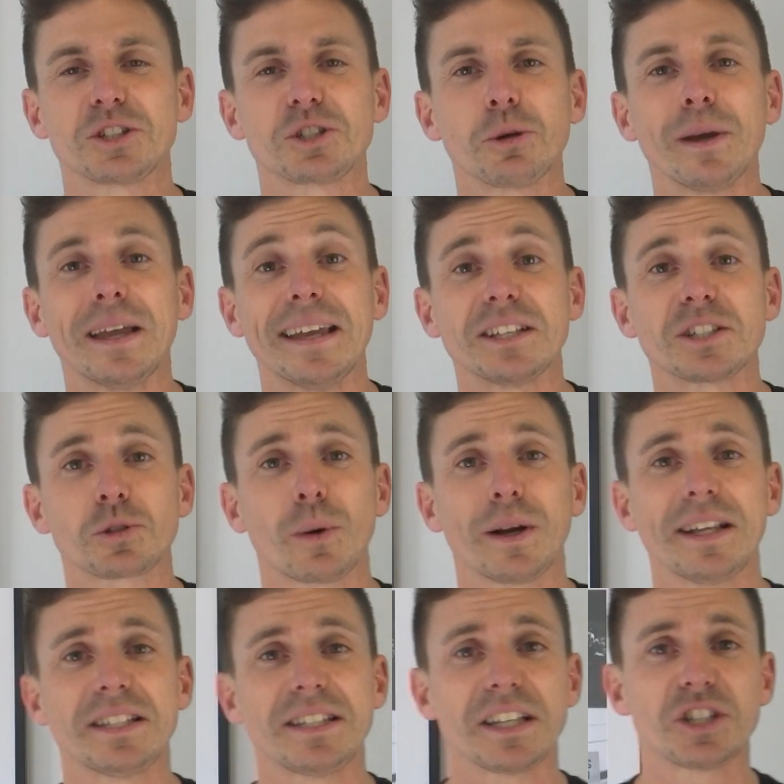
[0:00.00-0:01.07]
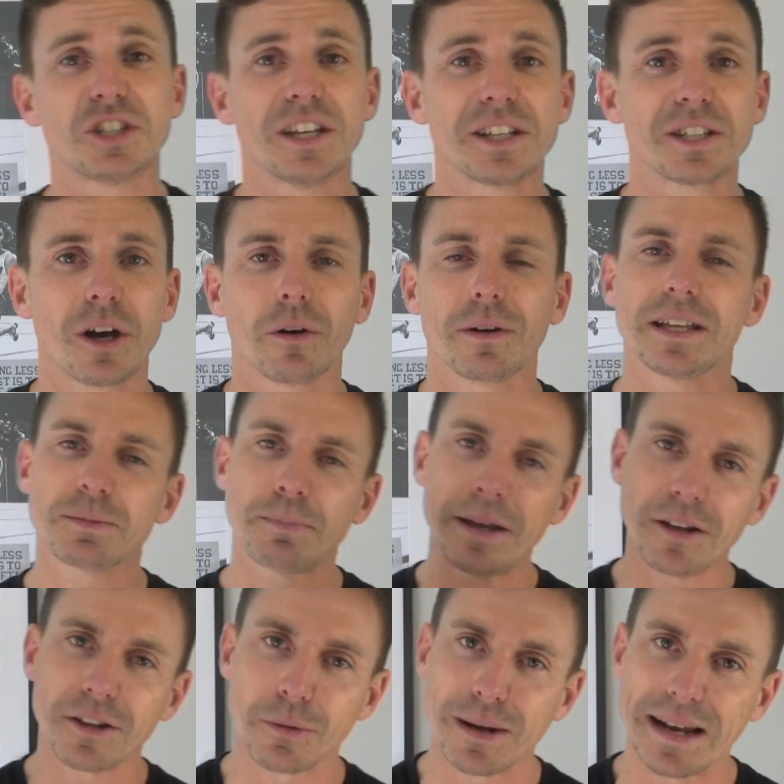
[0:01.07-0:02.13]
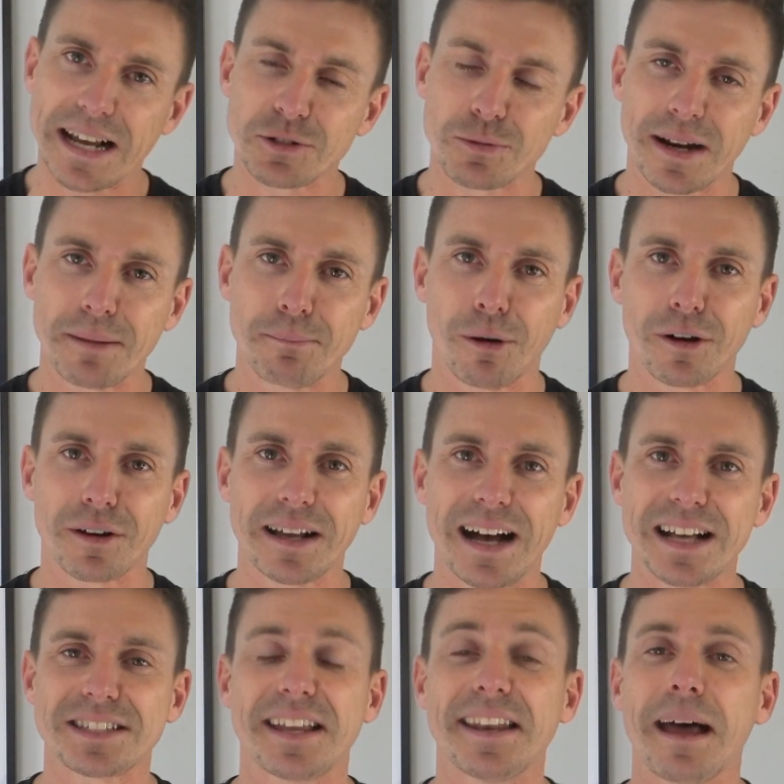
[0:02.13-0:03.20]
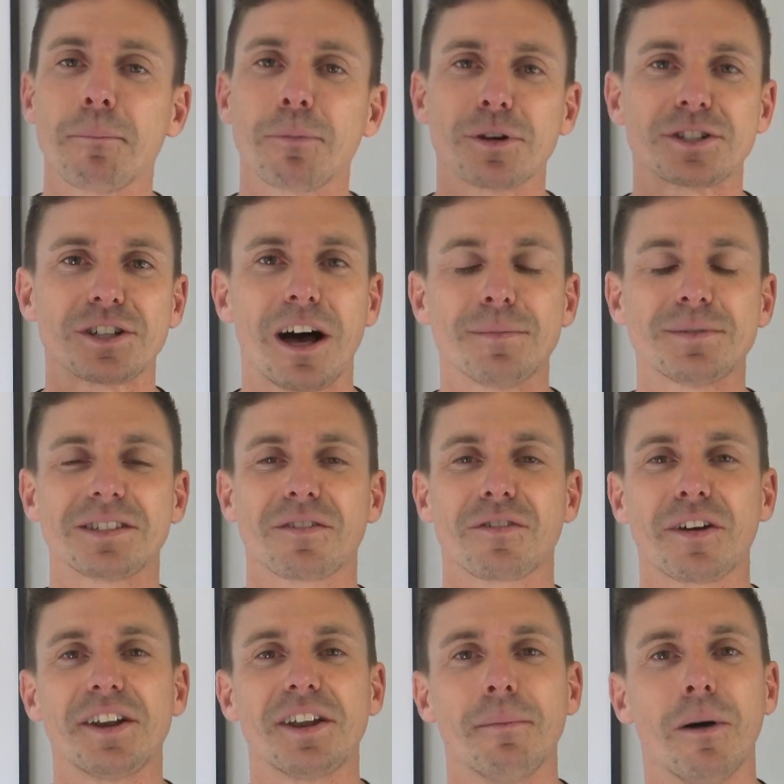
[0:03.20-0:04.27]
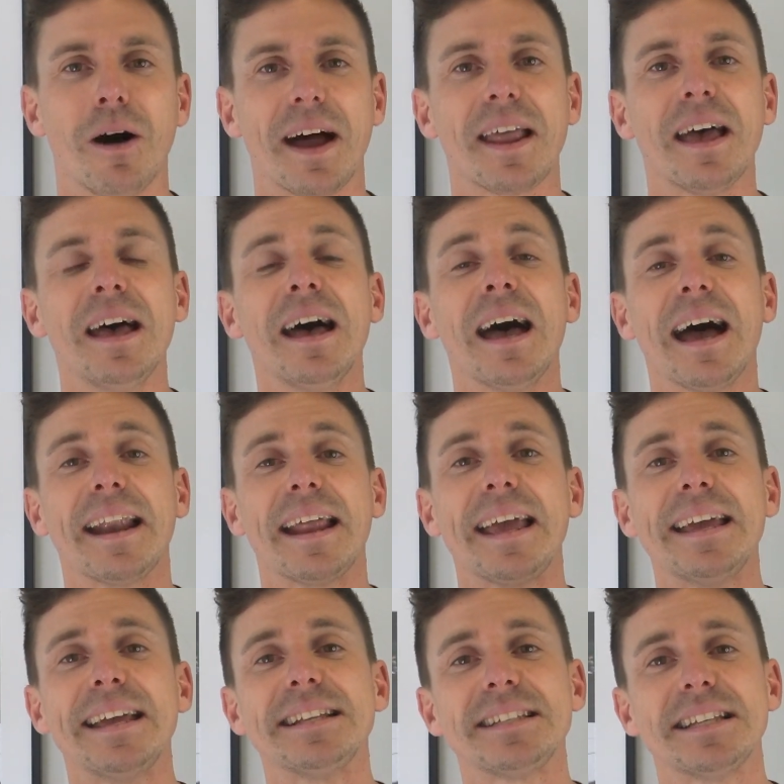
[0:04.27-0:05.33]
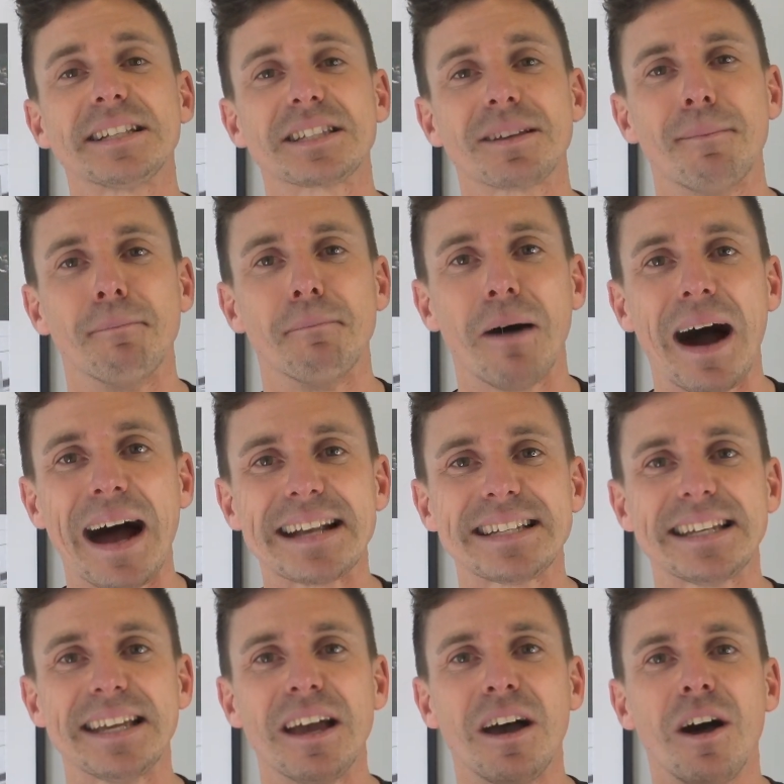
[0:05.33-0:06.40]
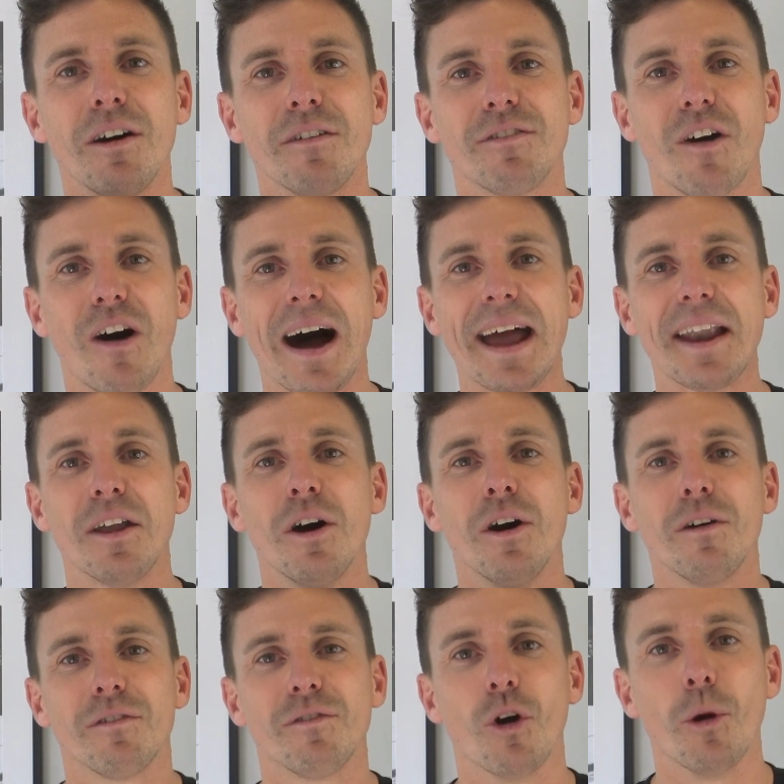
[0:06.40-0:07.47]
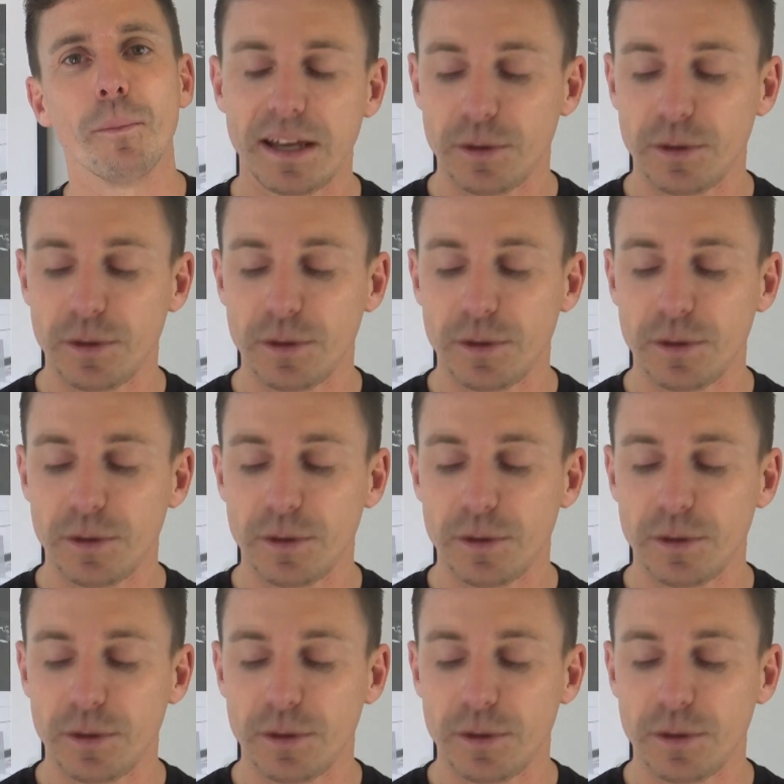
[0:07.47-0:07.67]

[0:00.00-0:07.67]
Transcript: Stewie is 26 years old. He's been on the Relaxed Running podcast a number of times. He's a friend of mine, and he's in some mighty fine form.